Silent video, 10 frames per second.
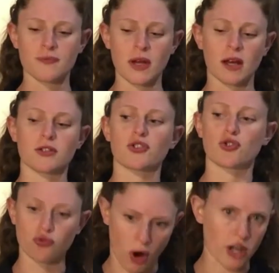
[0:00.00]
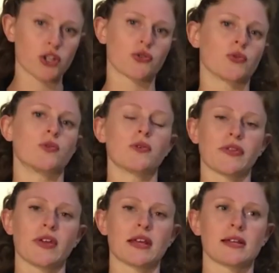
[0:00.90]
structural
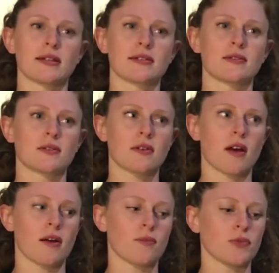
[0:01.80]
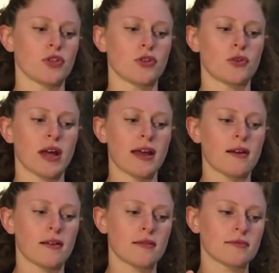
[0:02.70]
things, you know,
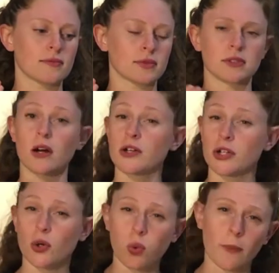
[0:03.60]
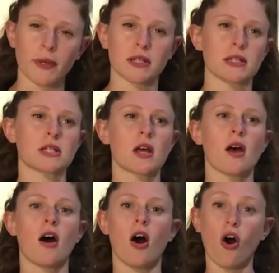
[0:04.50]
large equipment,
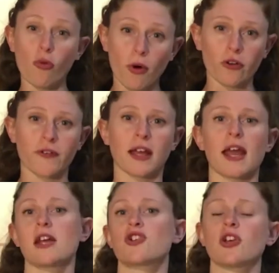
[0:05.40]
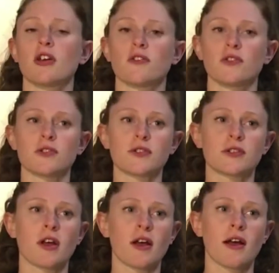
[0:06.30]
home
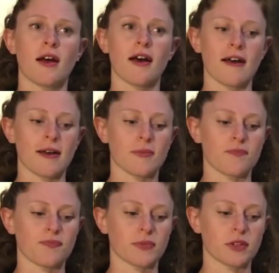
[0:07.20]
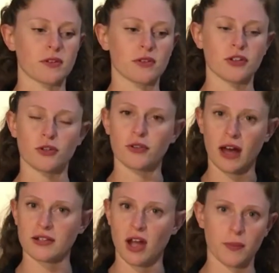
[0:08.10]
modifications, you know,
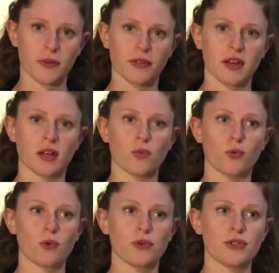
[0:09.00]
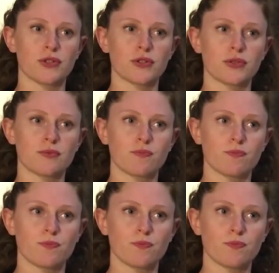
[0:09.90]
that type of thing would
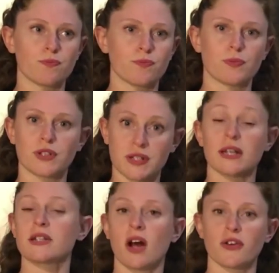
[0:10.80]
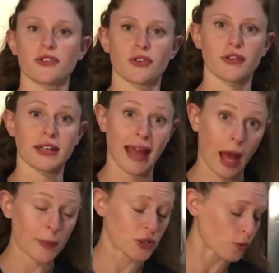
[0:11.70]
sit under the
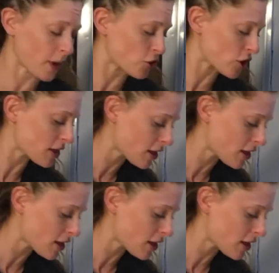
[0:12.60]
capital budget.